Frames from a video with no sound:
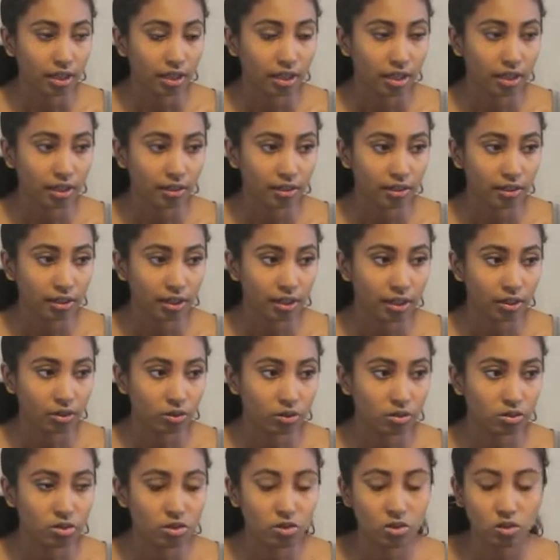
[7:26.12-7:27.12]
And then
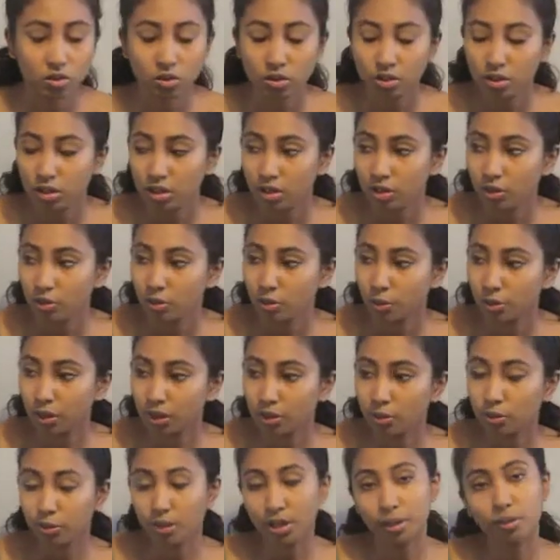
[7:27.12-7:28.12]
also
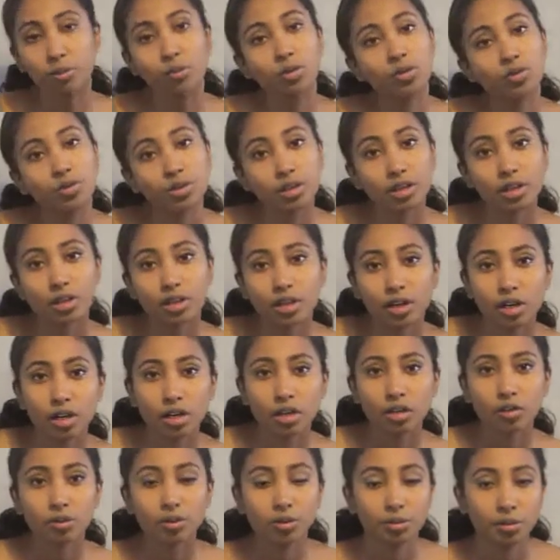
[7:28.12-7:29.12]
when we are moving
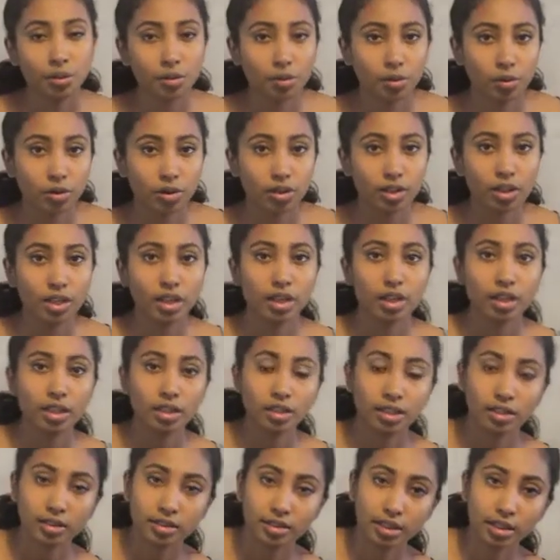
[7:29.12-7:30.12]
around, when we're walking,
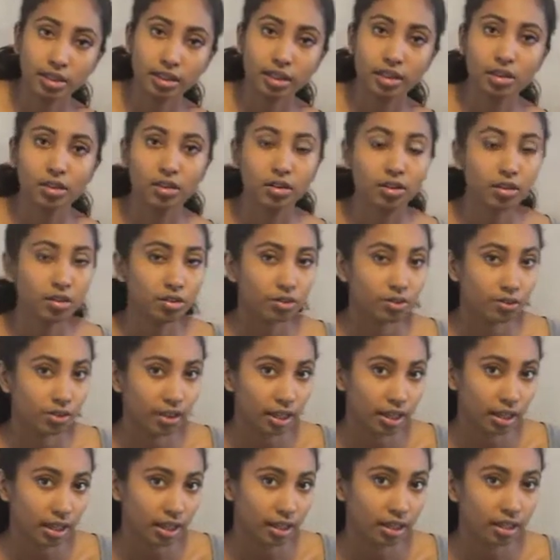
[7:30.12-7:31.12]
they take in all of
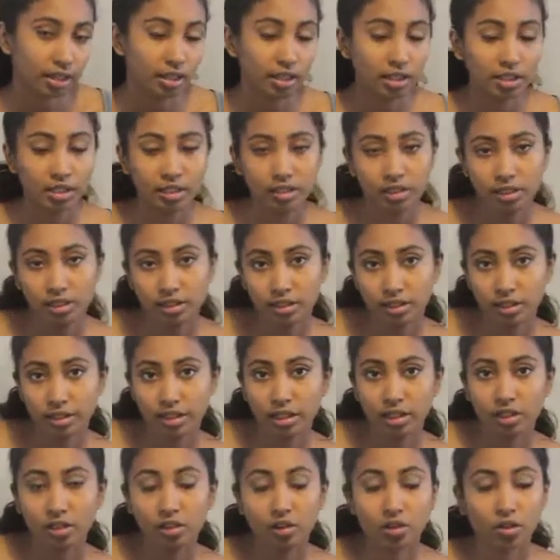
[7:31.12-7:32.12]
that. They take
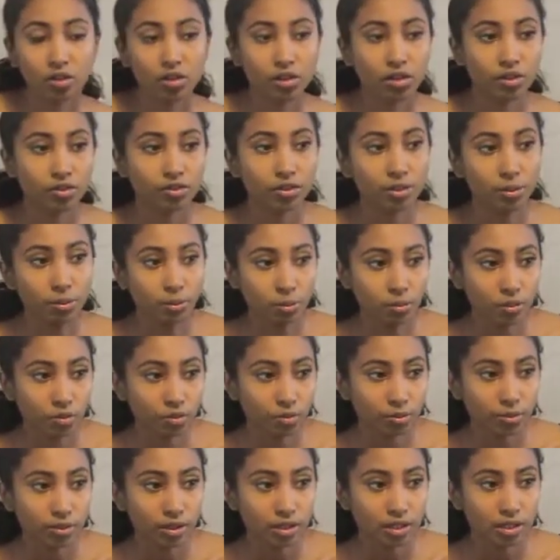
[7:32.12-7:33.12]
in all of the
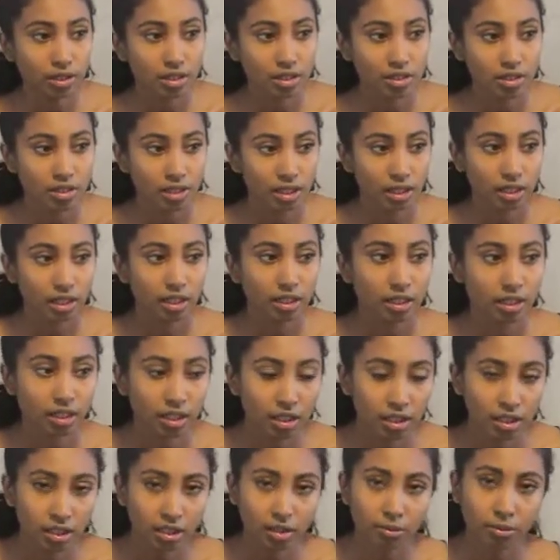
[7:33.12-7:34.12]
movements. They learn a
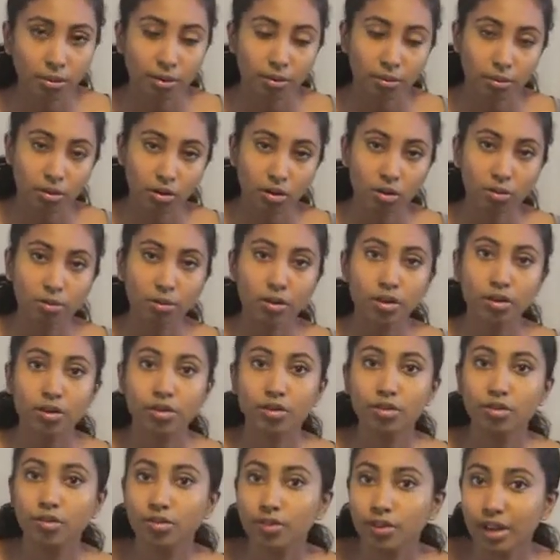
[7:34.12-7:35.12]
little bit more about
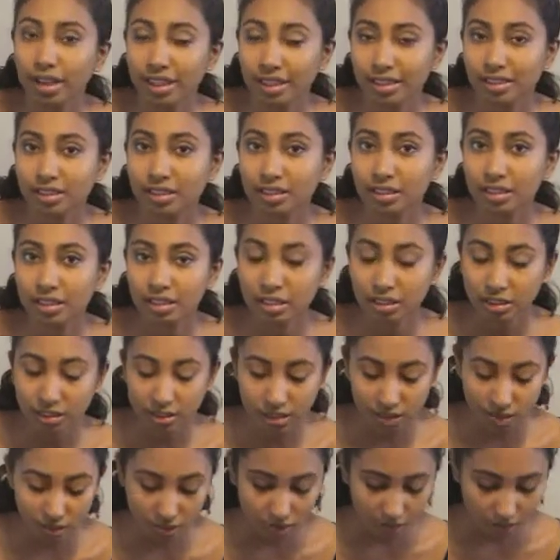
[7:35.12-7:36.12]

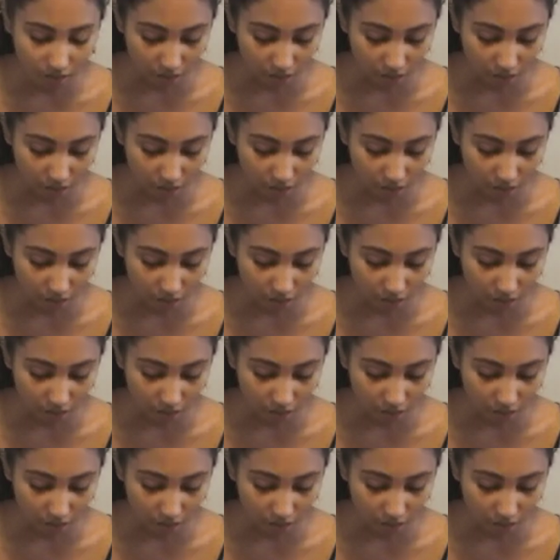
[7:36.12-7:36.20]
reflexes.